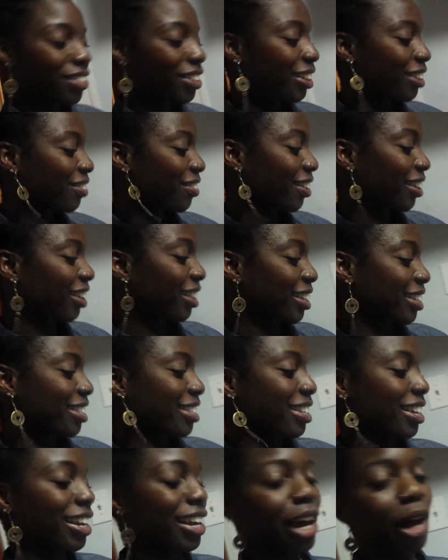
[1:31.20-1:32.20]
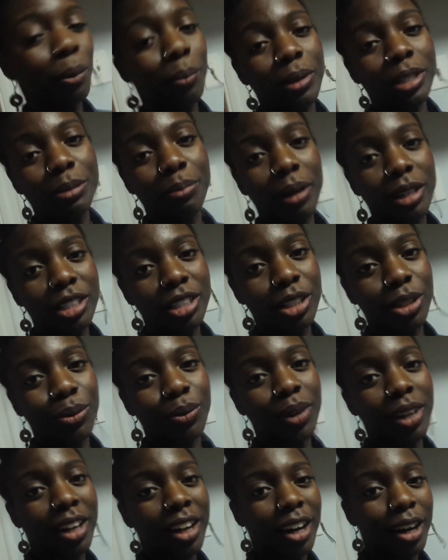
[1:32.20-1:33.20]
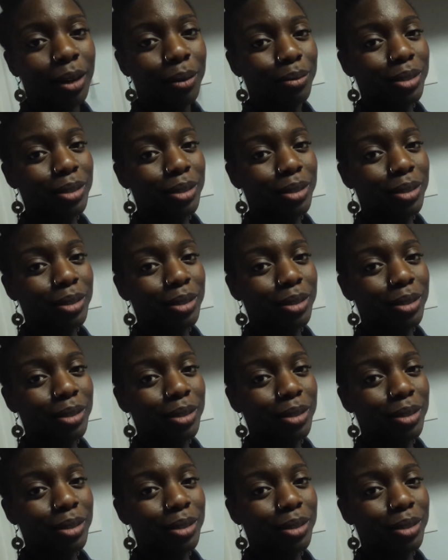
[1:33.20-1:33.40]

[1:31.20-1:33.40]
I really feel like this is going to help, especially when